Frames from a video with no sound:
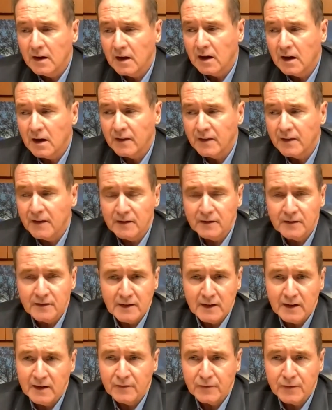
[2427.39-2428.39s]
that is
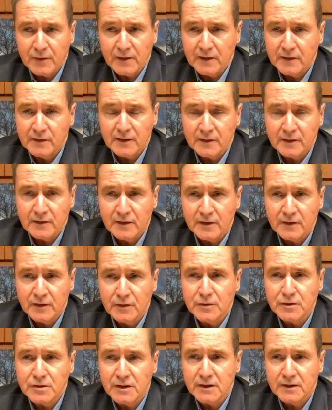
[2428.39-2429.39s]
needed for these
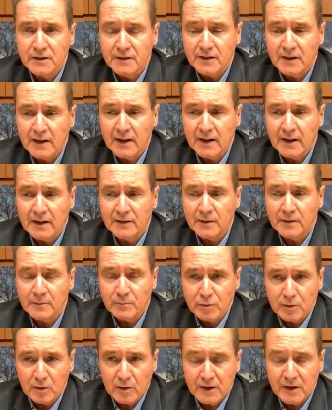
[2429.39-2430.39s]
institutions as
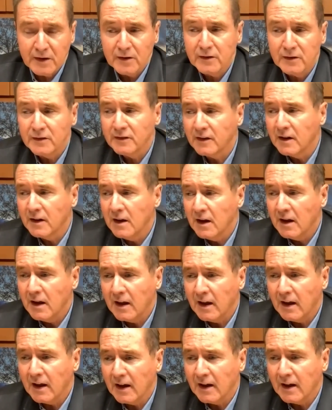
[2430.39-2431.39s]
employers,
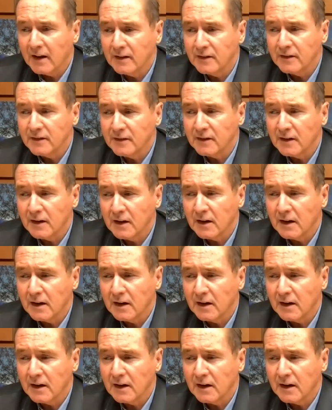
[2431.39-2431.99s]
as